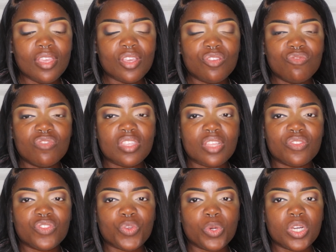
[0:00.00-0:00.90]
you sound
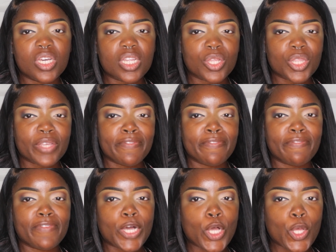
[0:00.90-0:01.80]
so good on the
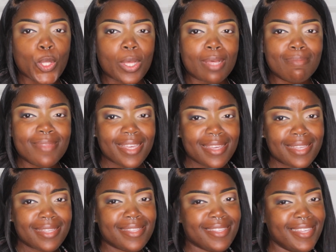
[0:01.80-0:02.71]
phone. I'm like,